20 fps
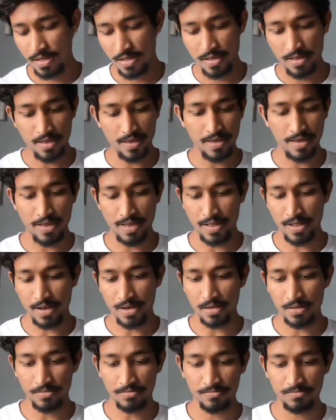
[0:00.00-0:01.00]

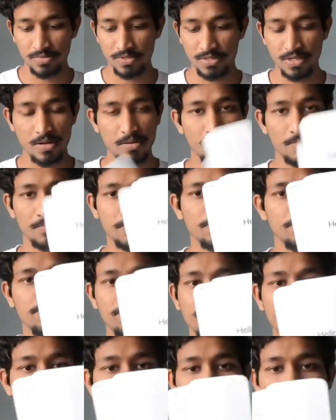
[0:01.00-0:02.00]
and some
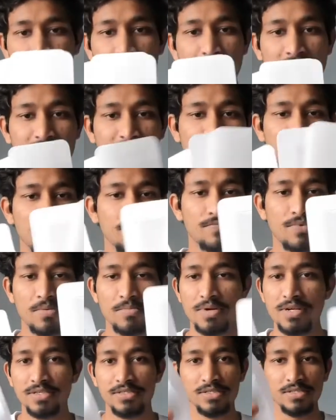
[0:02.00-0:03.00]
basic
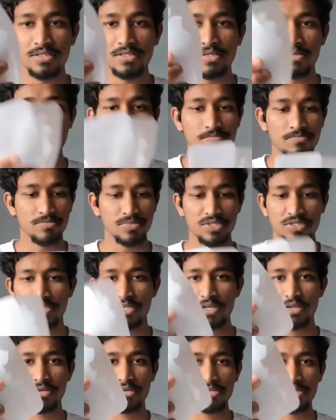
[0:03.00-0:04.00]
information, some
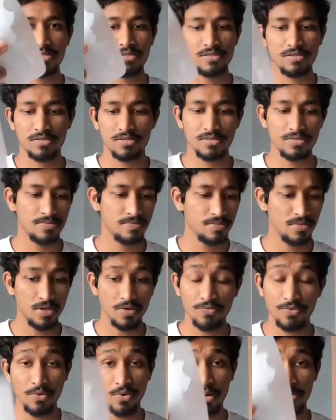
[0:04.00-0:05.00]
stickers
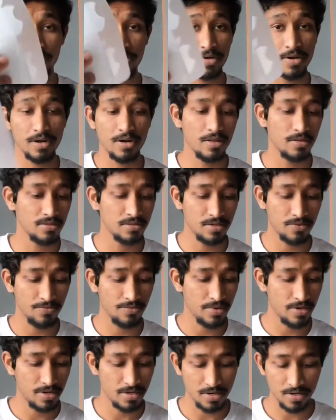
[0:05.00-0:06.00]
if you want to put it on
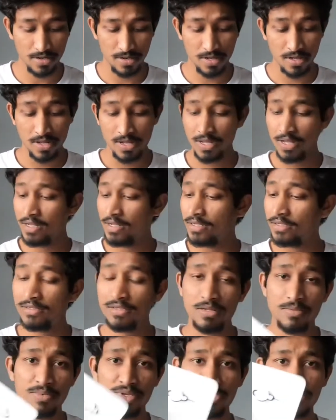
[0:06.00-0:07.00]
somewhere,
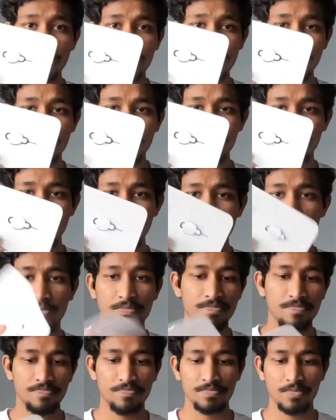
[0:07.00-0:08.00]
SIM injector tool
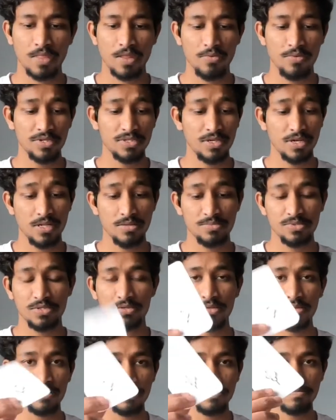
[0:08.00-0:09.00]
which helps you
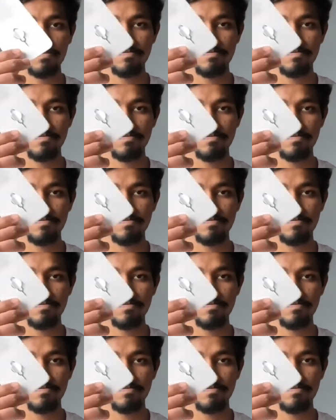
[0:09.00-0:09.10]
to